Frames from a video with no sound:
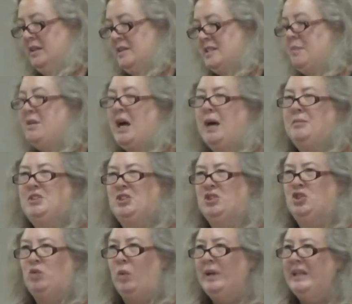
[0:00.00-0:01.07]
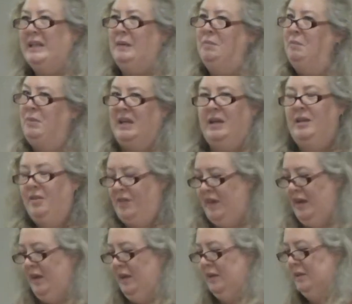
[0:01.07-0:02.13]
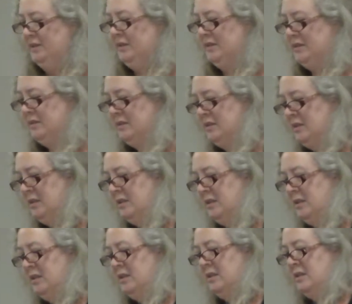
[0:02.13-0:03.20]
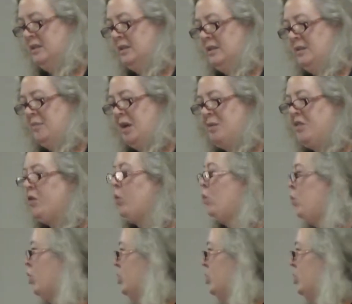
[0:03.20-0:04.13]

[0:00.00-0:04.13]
Sometimes there's really big things. Maybe there are